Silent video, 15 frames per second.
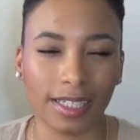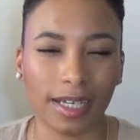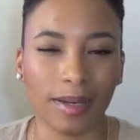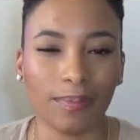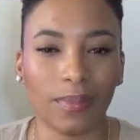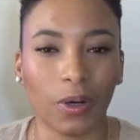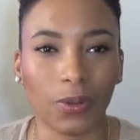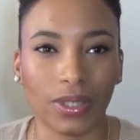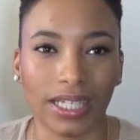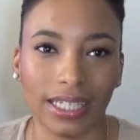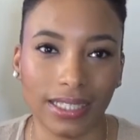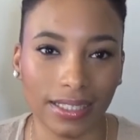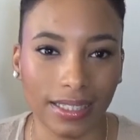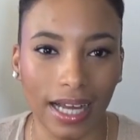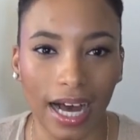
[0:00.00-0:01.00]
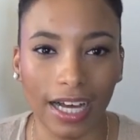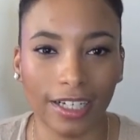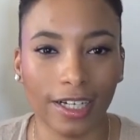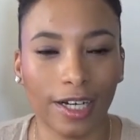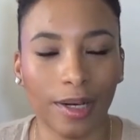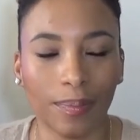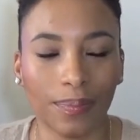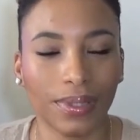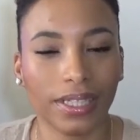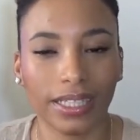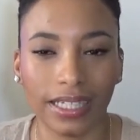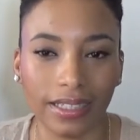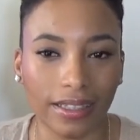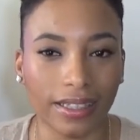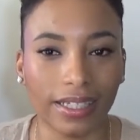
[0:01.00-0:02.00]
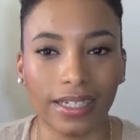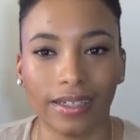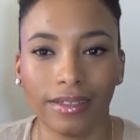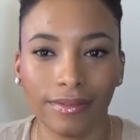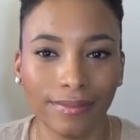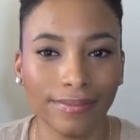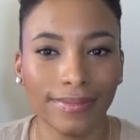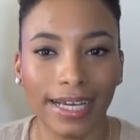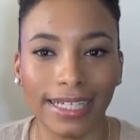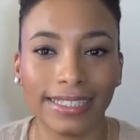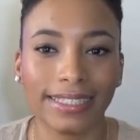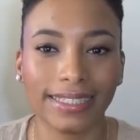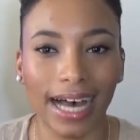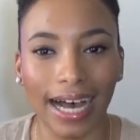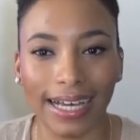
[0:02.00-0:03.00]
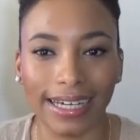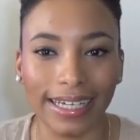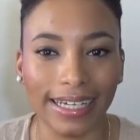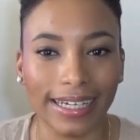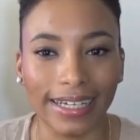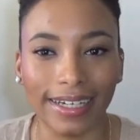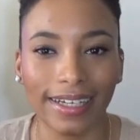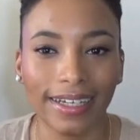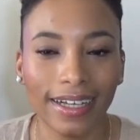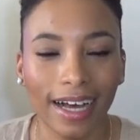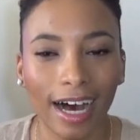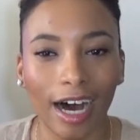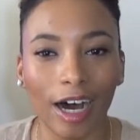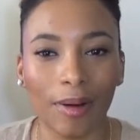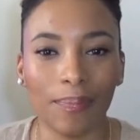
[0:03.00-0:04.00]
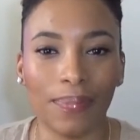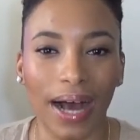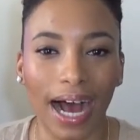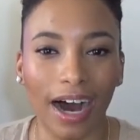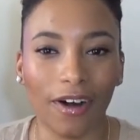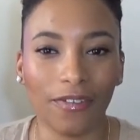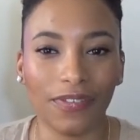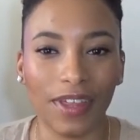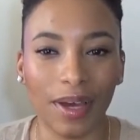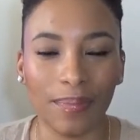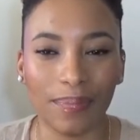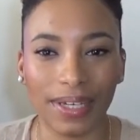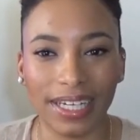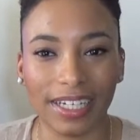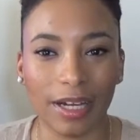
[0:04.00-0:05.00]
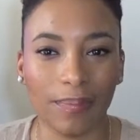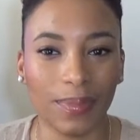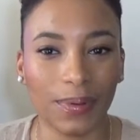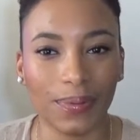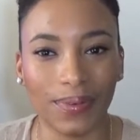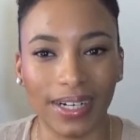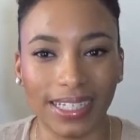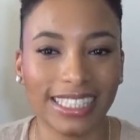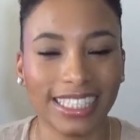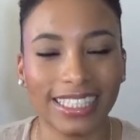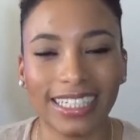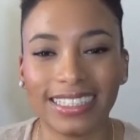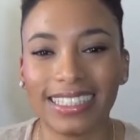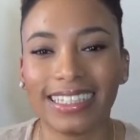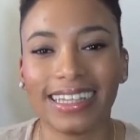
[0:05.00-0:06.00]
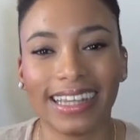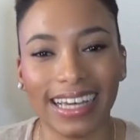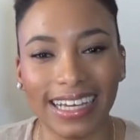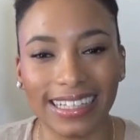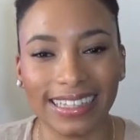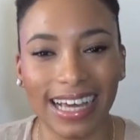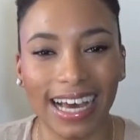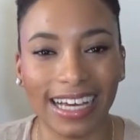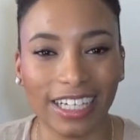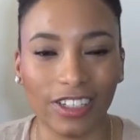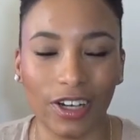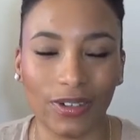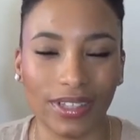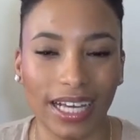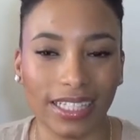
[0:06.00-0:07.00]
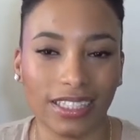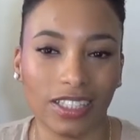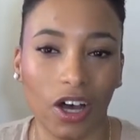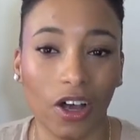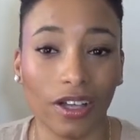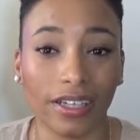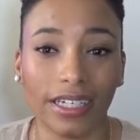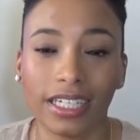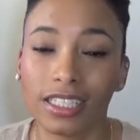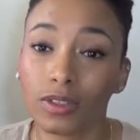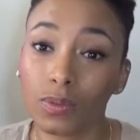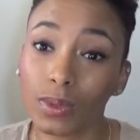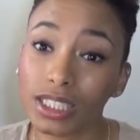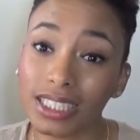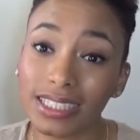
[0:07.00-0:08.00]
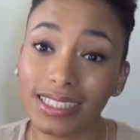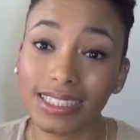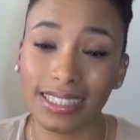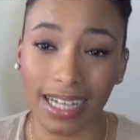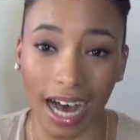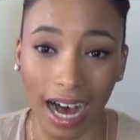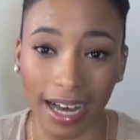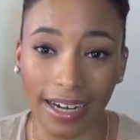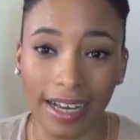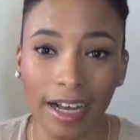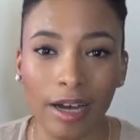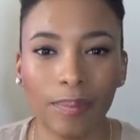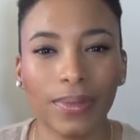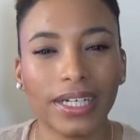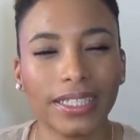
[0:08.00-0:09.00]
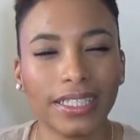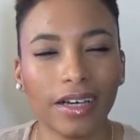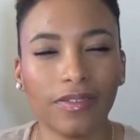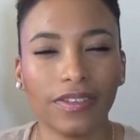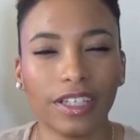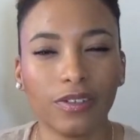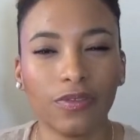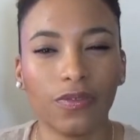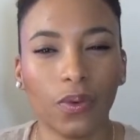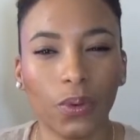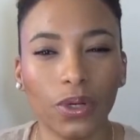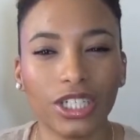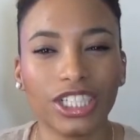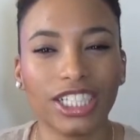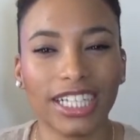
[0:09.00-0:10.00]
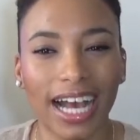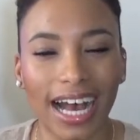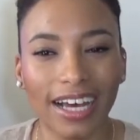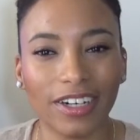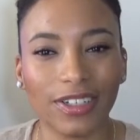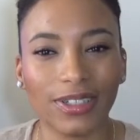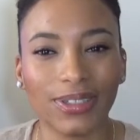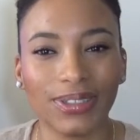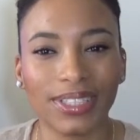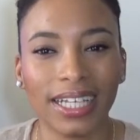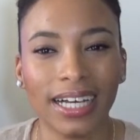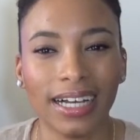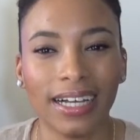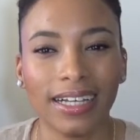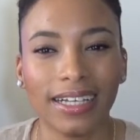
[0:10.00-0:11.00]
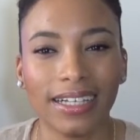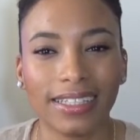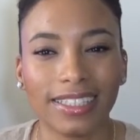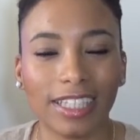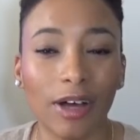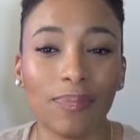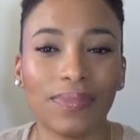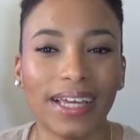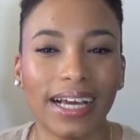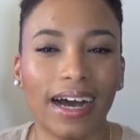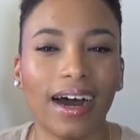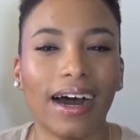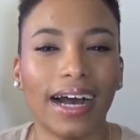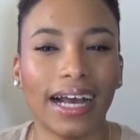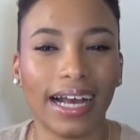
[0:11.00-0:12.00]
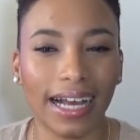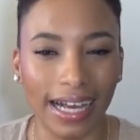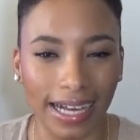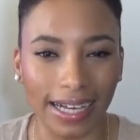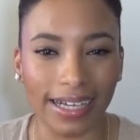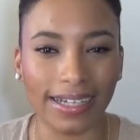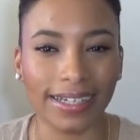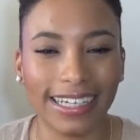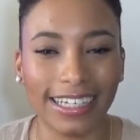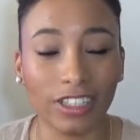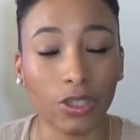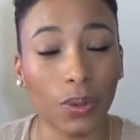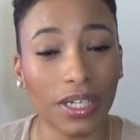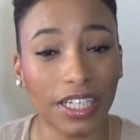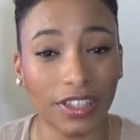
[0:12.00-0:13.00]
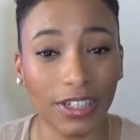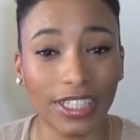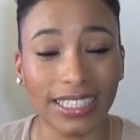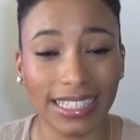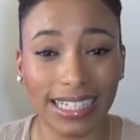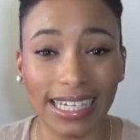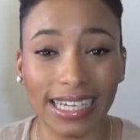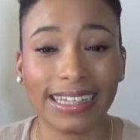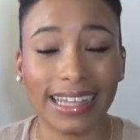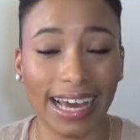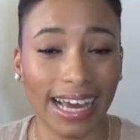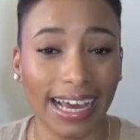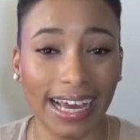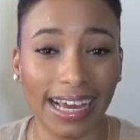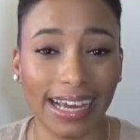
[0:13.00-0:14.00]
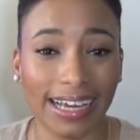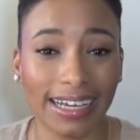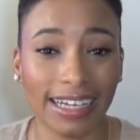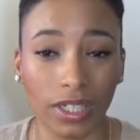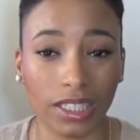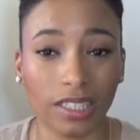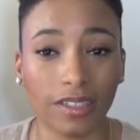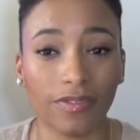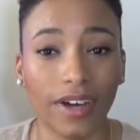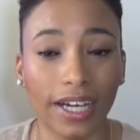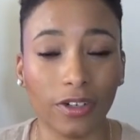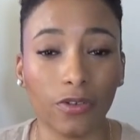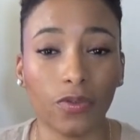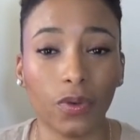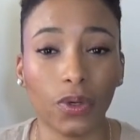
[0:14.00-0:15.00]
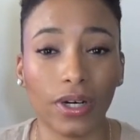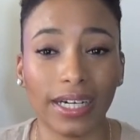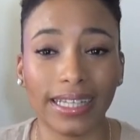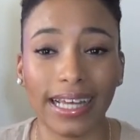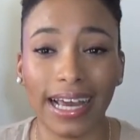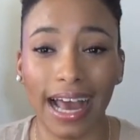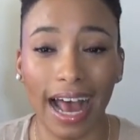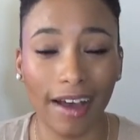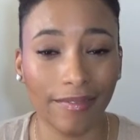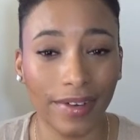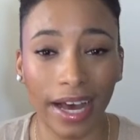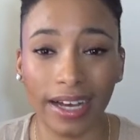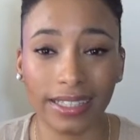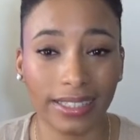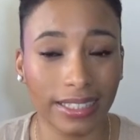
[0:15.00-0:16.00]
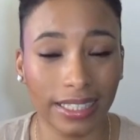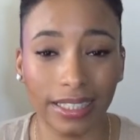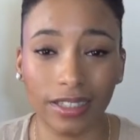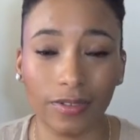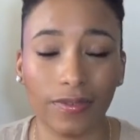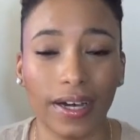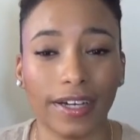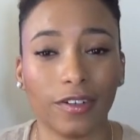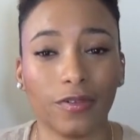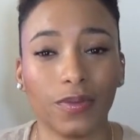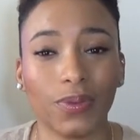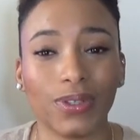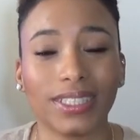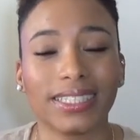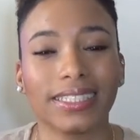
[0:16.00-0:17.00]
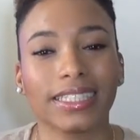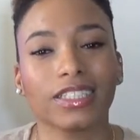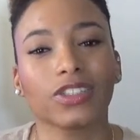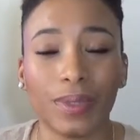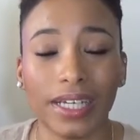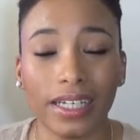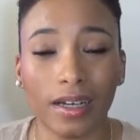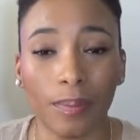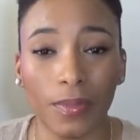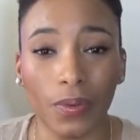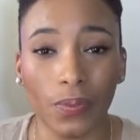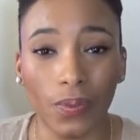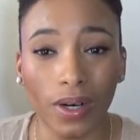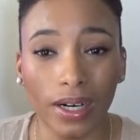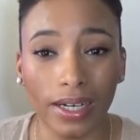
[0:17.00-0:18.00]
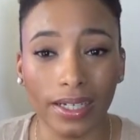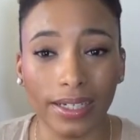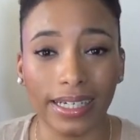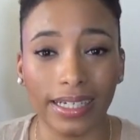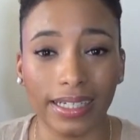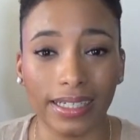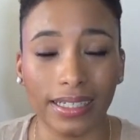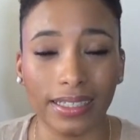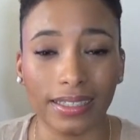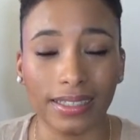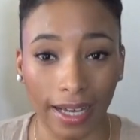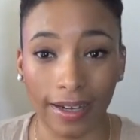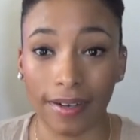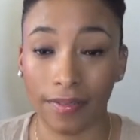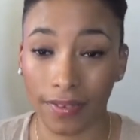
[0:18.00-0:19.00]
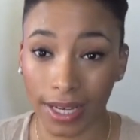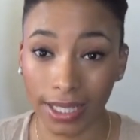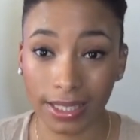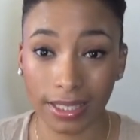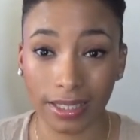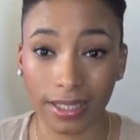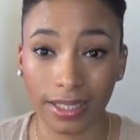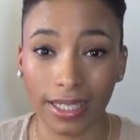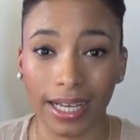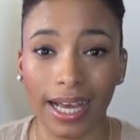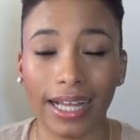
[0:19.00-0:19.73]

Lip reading: Kim Mulkey is not completely excited about them being #1. She doesn't think that, you know, that's all it is, which it's not, but it definitely foreshadows something ahead. In 2013, they went to the Final Four, and they have not seen the Final Four since. Being #1 is an advantage.